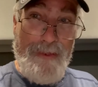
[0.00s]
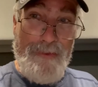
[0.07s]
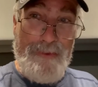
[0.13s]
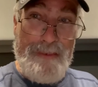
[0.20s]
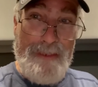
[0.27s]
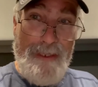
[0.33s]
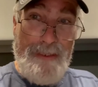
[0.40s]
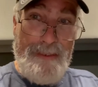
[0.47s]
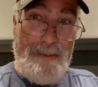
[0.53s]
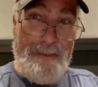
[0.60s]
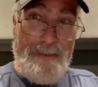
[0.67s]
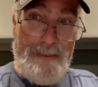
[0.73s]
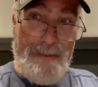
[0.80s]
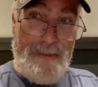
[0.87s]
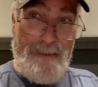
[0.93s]
goes,
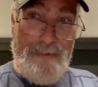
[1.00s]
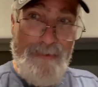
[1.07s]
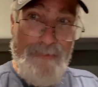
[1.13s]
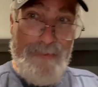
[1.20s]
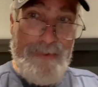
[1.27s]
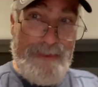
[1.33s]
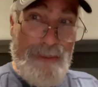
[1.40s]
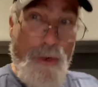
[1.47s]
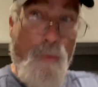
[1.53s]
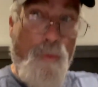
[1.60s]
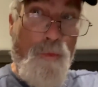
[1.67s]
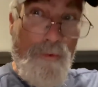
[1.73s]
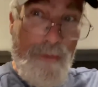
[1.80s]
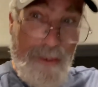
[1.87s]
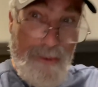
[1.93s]

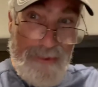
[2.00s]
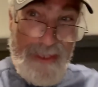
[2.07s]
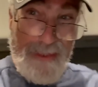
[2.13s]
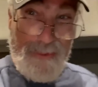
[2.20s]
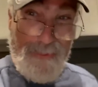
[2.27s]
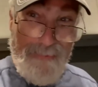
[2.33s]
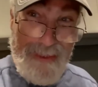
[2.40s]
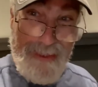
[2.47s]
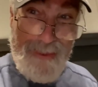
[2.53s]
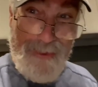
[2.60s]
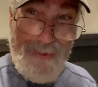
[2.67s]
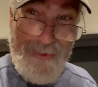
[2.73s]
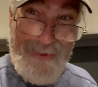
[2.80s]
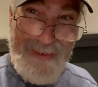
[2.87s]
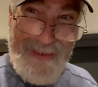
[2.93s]
someone goes out the window.
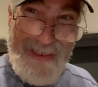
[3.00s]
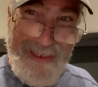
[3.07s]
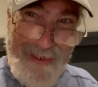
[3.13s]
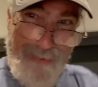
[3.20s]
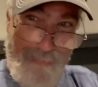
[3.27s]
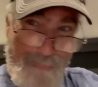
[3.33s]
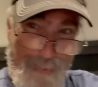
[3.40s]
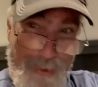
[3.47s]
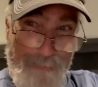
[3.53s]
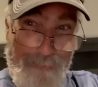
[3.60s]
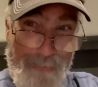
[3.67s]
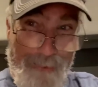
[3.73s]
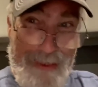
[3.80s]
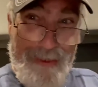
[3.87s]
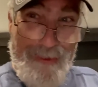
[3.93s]
We're out
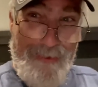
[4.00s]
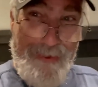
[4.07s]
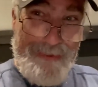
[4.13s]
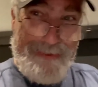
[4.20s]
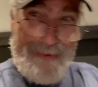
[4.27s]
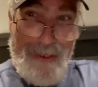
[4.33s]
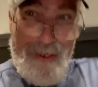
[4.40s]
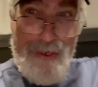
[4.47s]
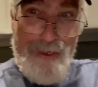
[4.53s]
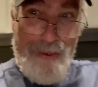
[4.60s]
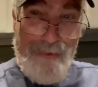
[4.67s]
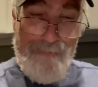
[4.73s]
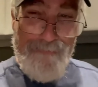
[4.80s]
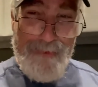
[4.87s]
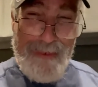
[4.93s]
the window, and it's
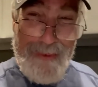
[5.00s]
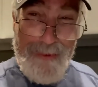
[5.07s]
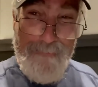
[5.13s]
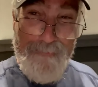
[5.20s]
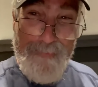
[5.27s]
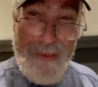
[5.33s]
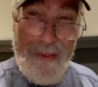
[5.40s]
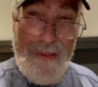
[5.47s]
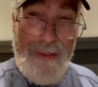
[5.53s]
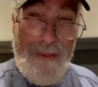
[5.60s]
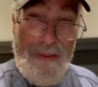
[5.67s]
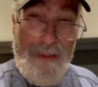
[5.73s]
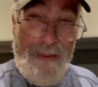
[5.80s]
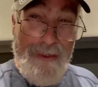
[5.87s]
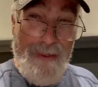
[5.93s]
gone, you know.
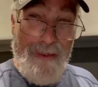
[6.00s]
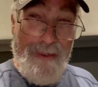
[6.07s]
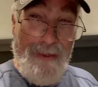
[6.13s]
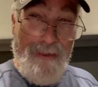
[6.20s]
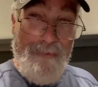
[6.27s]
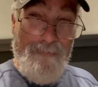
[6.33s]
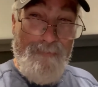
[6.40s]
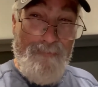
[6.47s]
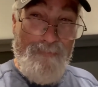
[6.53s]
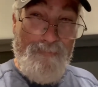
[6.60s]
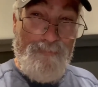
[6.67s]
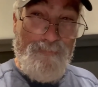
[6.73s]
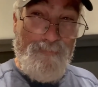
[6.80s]
Um,